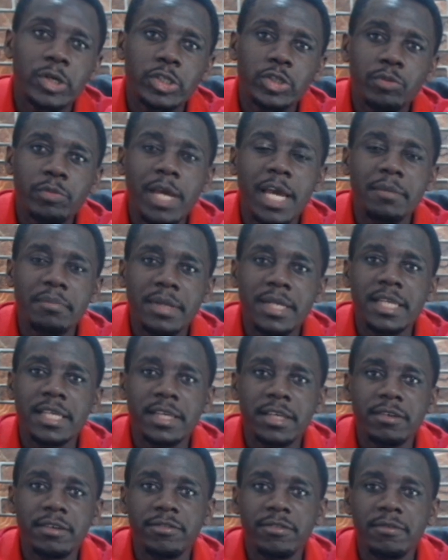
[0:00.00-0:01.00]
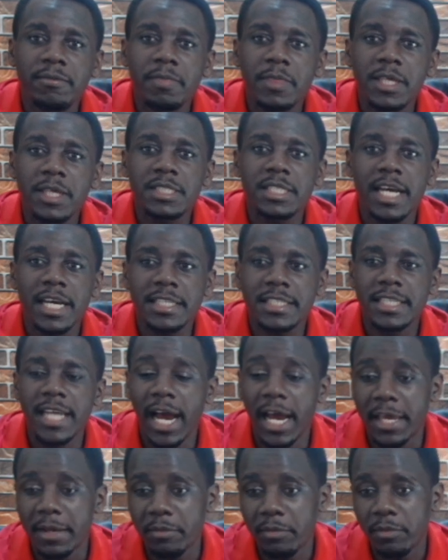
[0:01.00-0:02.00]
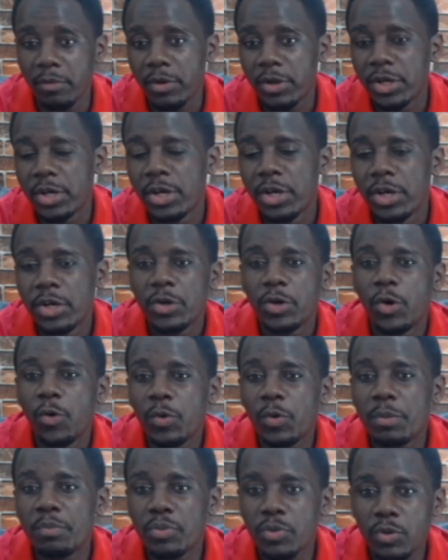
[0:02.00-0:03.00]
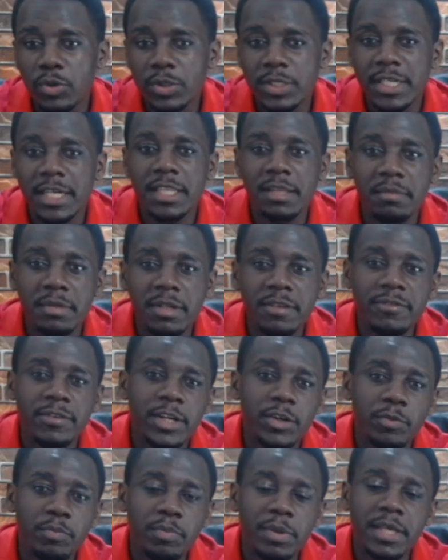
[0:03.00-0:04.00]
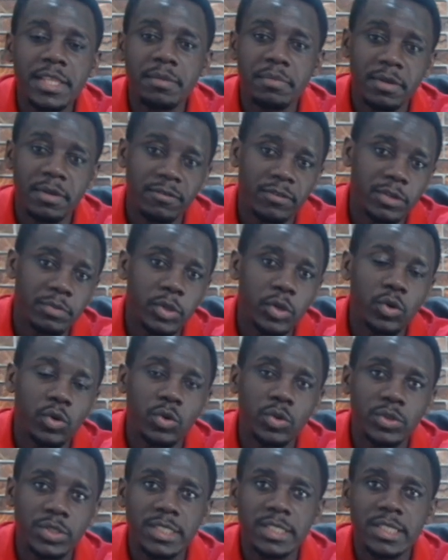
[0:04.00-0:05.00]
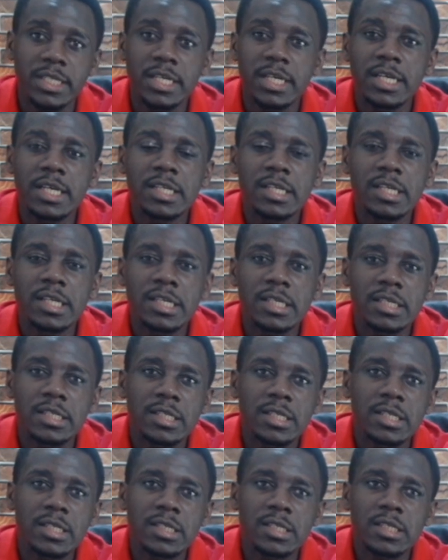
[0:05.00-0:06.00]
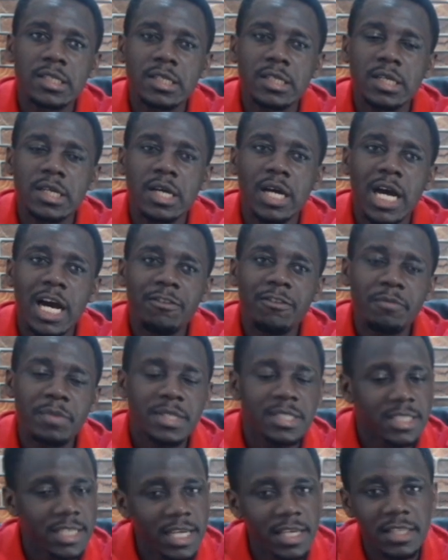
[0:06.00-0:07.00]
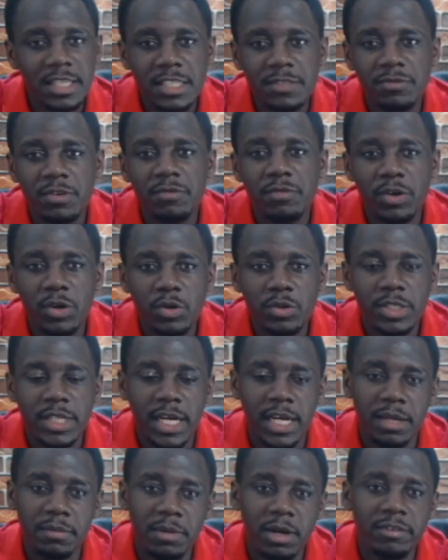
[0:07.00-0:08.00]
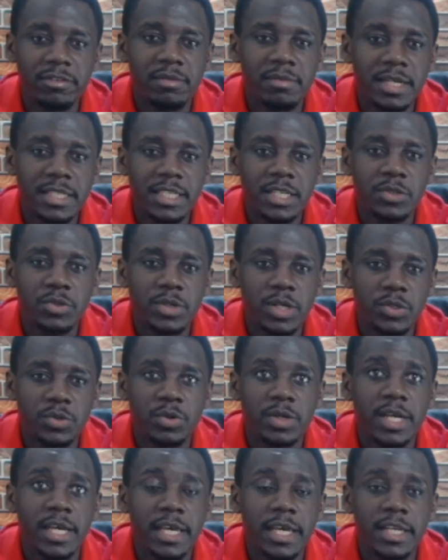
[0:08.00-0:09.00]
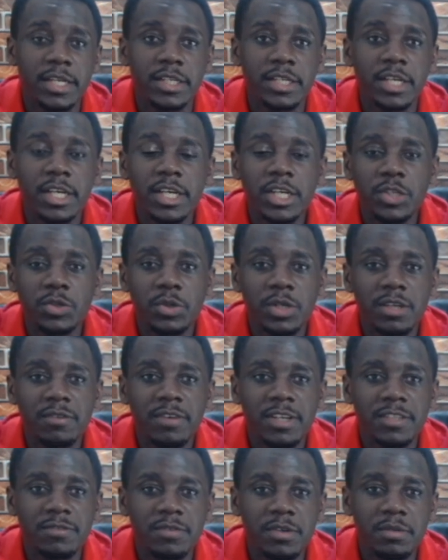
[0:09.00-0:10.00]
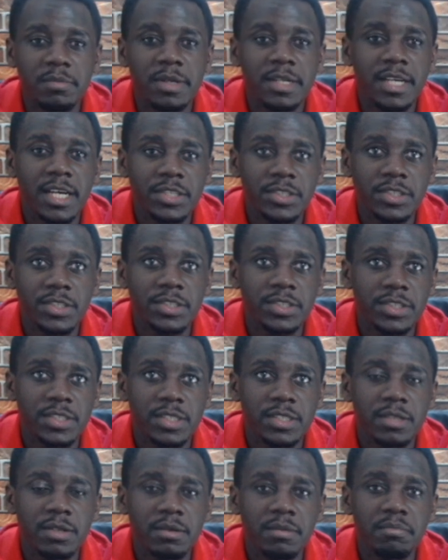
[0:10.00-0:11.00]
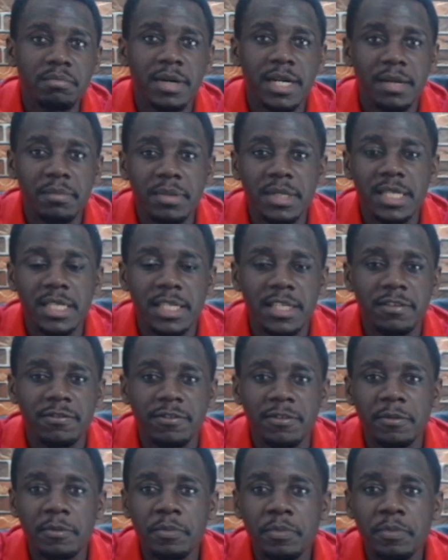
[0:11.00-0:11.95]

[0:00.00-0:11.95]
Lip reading: me, I believe it's high time we brought in another midfielder to play in the pivot, because I've been saying this for a very long time. However much Eriksson has gone ahead to give us very many assists, but I believe